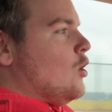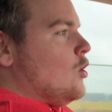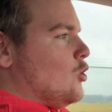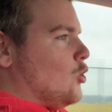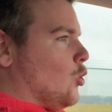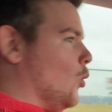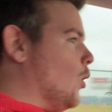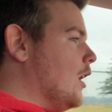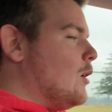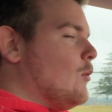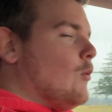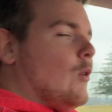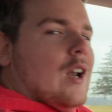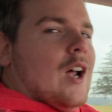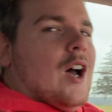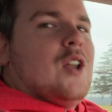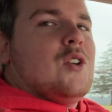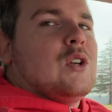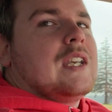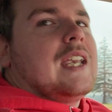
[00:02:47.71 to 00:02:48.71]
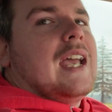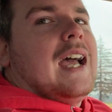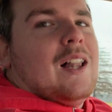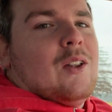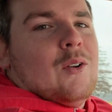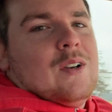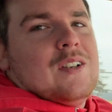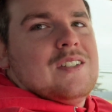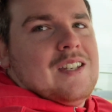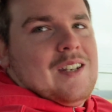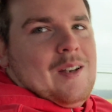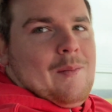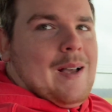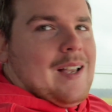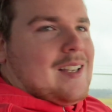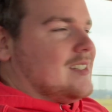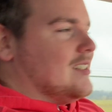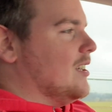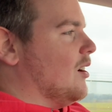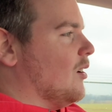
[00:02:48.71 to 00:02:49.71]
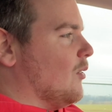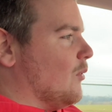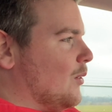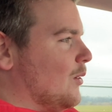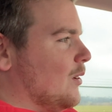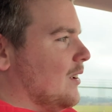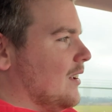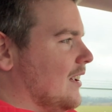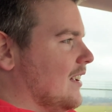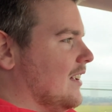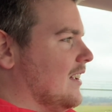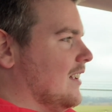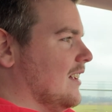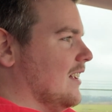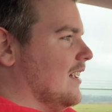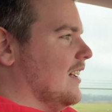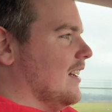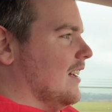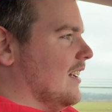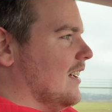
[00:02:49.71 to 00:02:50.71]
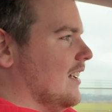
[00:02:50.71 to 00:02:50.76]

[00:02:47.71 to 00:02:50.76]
2,100 calories into myself. Whew.